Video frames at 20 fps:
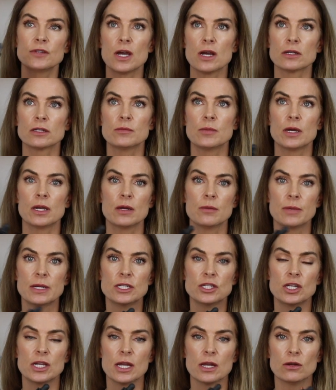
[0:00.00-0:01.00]
talked about on my
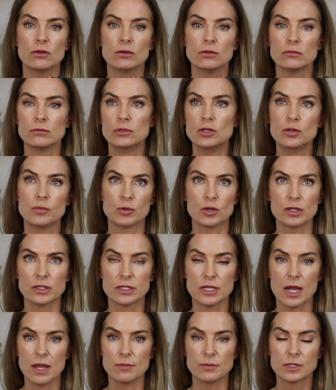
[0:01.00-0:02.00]
channel numerous
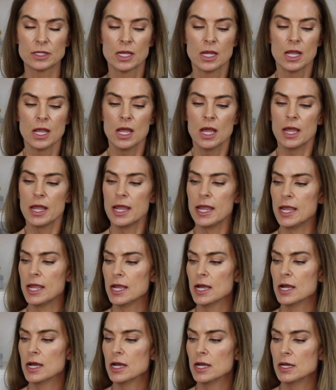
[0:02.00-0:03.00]
times,
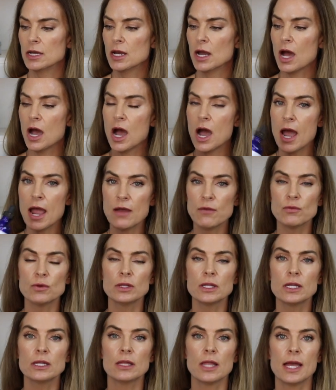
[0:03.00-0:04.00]
and I
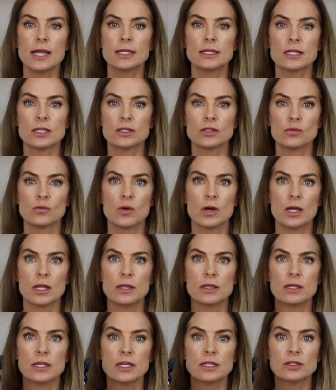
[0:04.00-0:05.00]
really like this
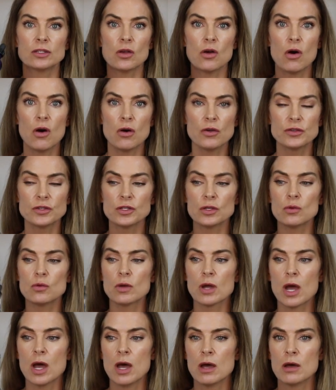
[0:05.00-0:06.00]
one. This also
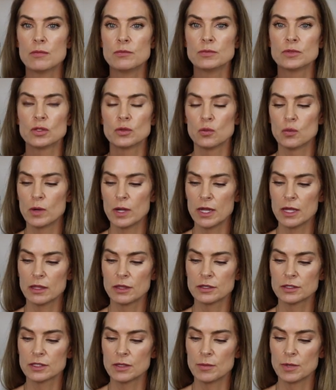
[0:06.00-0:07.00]
comes
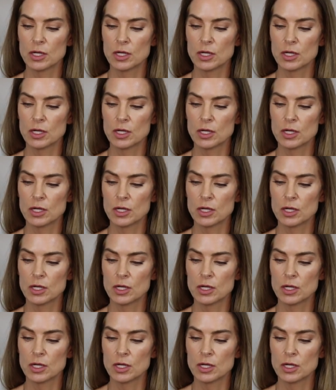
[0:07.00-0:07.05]
with some